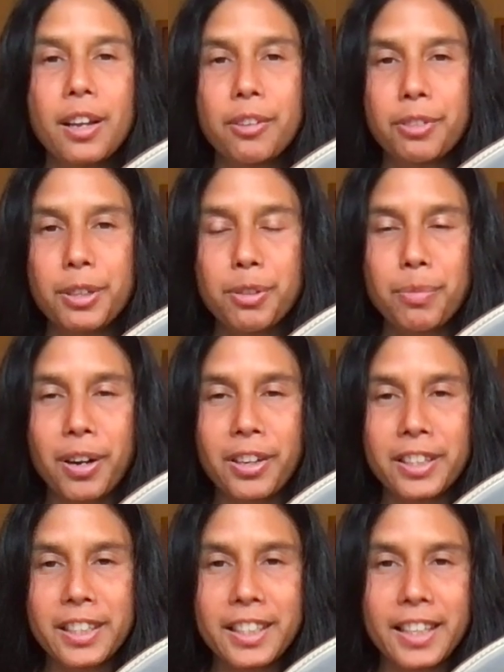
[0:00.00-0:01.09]
frame drum
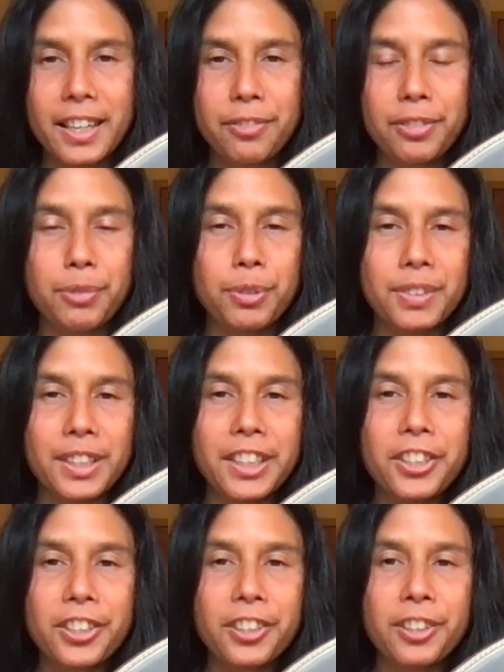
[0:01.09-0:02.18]
artist, and frame drum
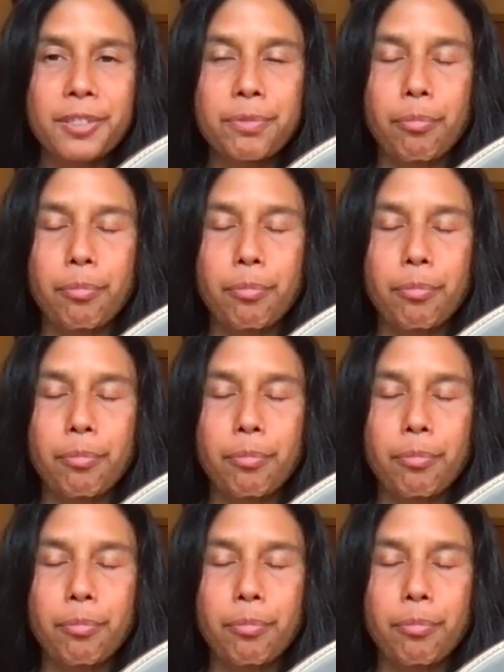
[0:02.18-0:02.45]
teacher.